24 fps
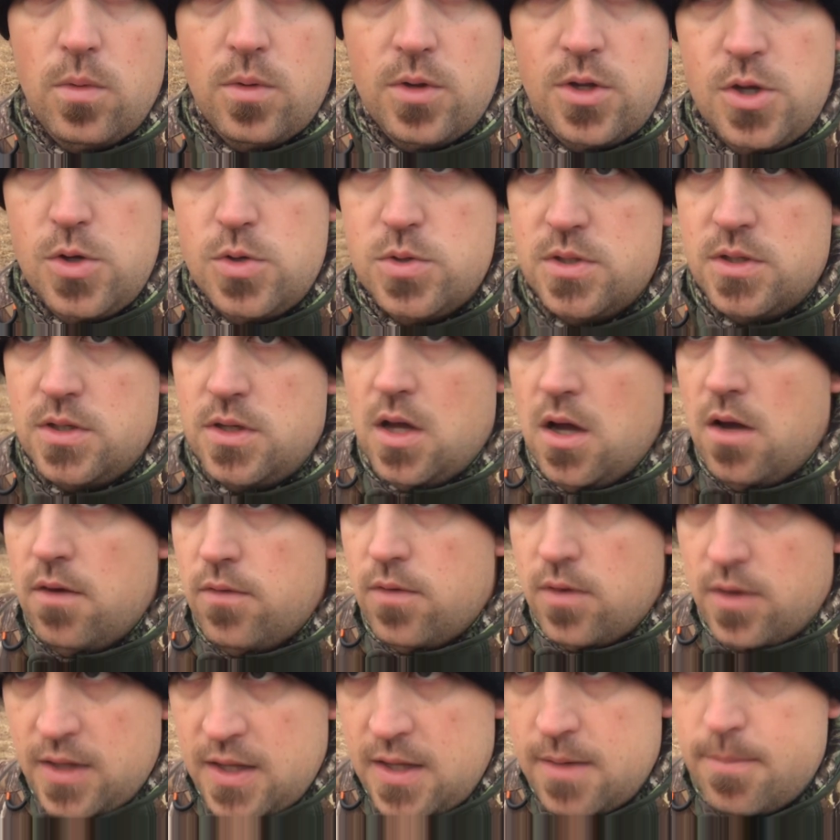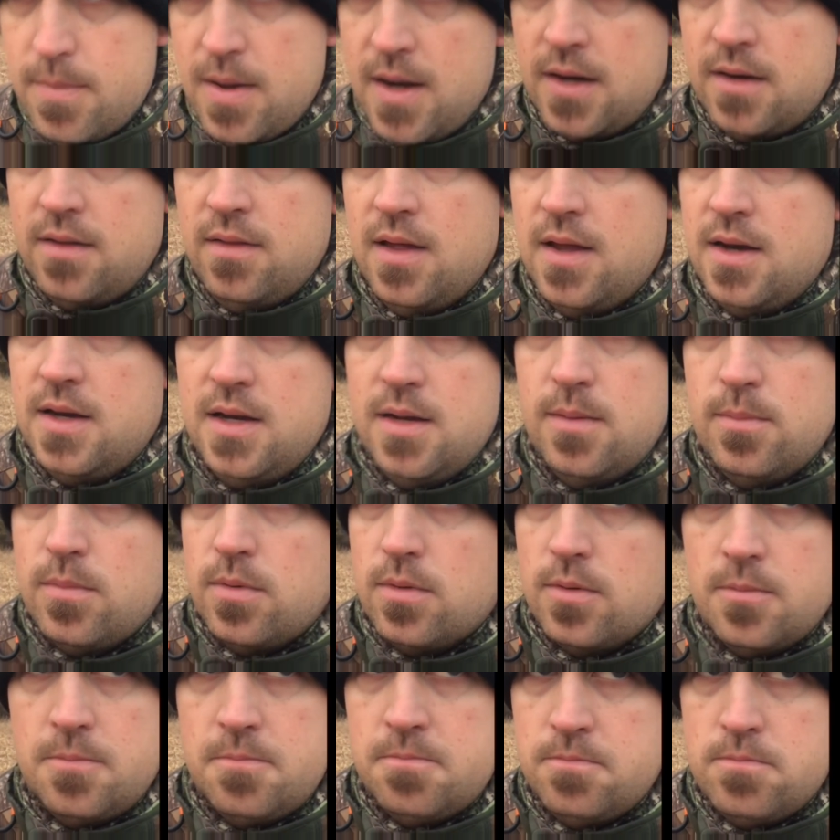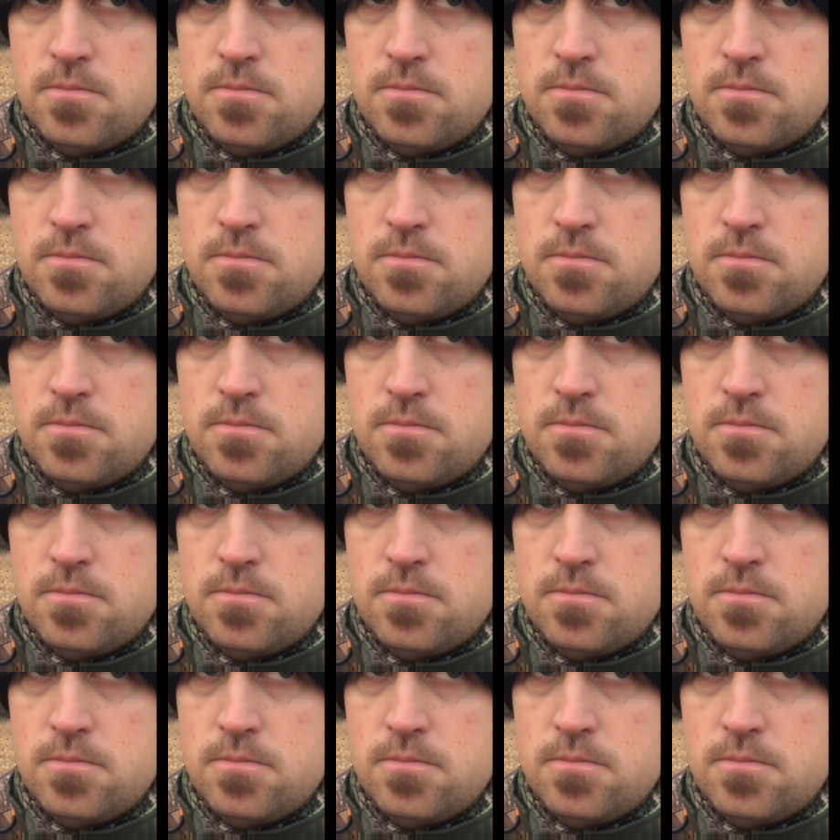using cover to get back to that timber.